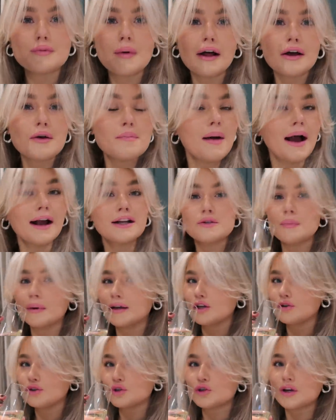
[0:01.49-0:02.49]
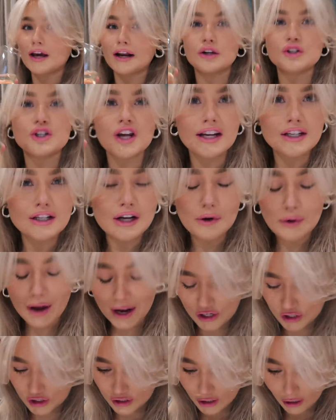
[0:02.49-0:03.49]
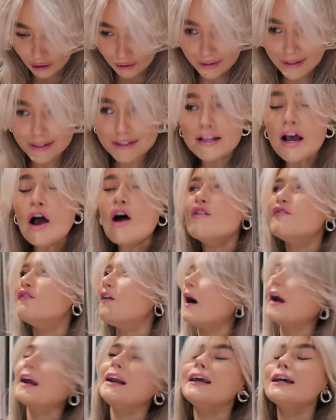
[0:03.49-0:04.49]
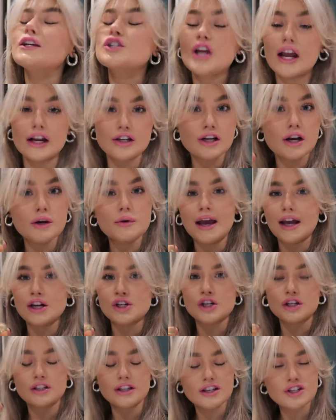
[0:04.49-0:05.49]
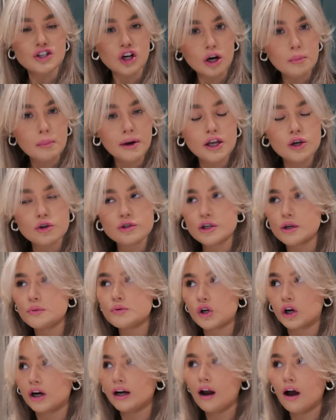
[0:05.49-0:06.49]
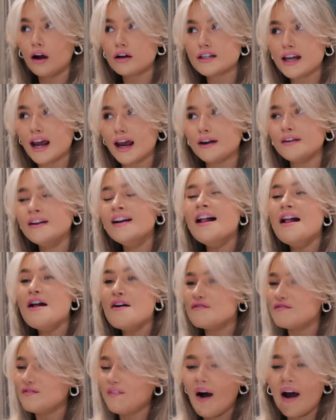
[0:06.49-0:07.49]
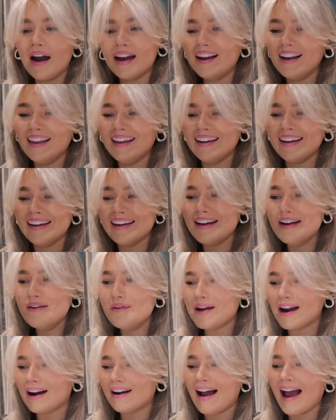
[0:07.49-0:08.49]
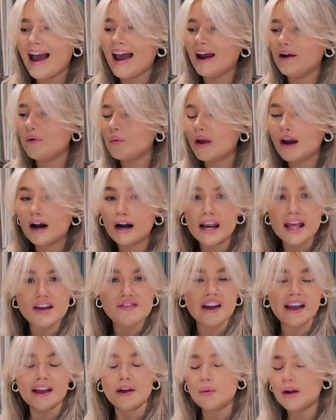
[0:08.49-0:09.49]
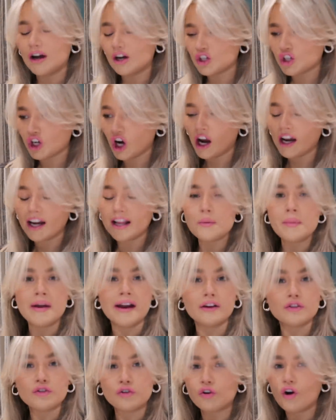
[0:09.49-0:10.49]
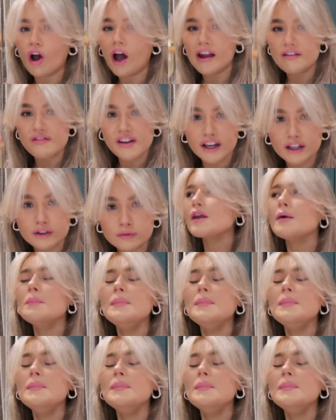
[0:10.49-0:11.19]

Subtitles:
Welcome back to my YouTube channel, Change of Location. Girlies, finally a change of location because I started my YouTube during lockdown. Finally, we are out, we are living, we are shining, we are thriving.